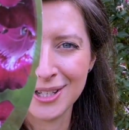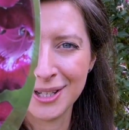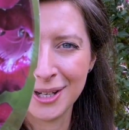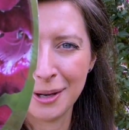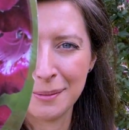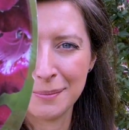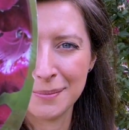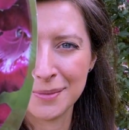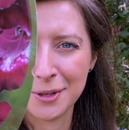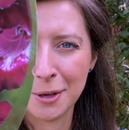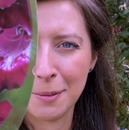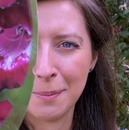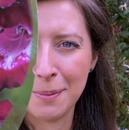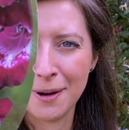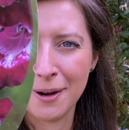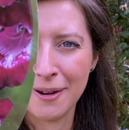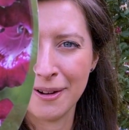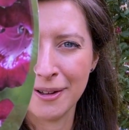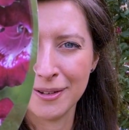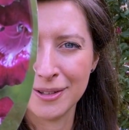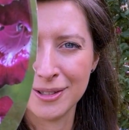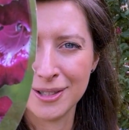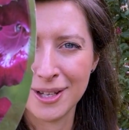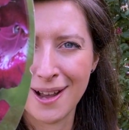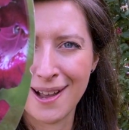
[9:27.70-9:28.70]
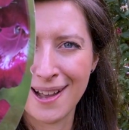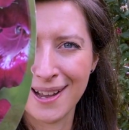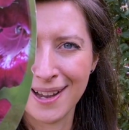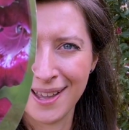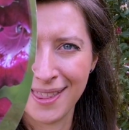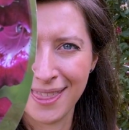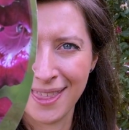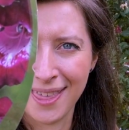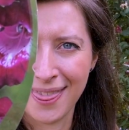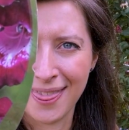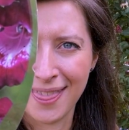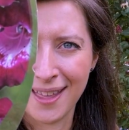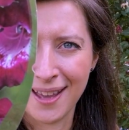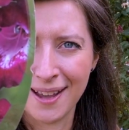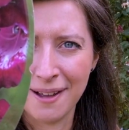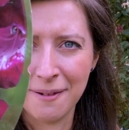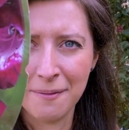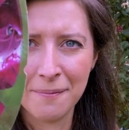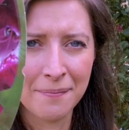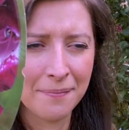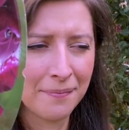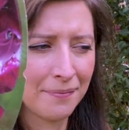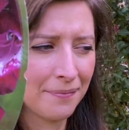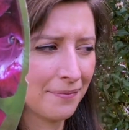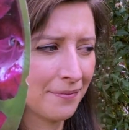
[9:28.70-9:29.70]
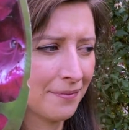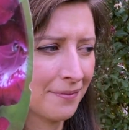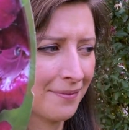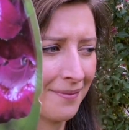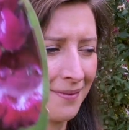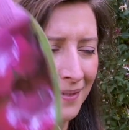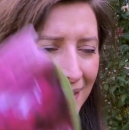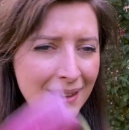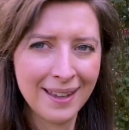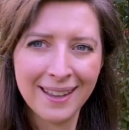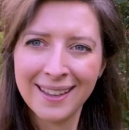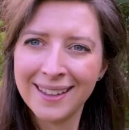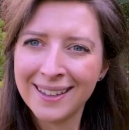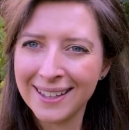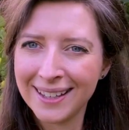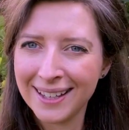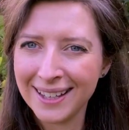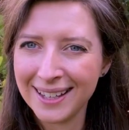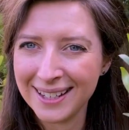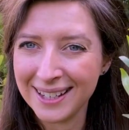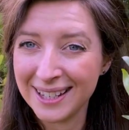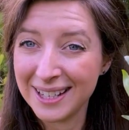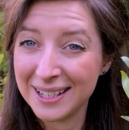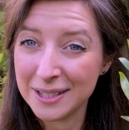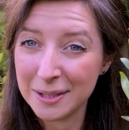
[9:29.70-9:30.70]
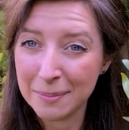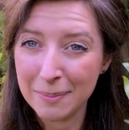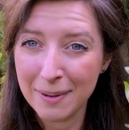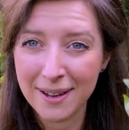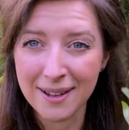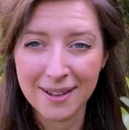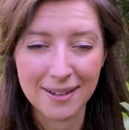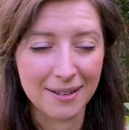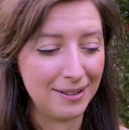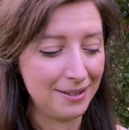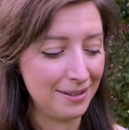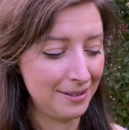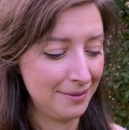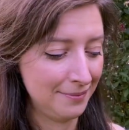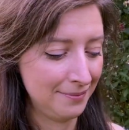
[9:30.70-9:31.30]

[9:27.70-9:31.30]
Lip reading: comes up a lot darker than that. And here's the plant.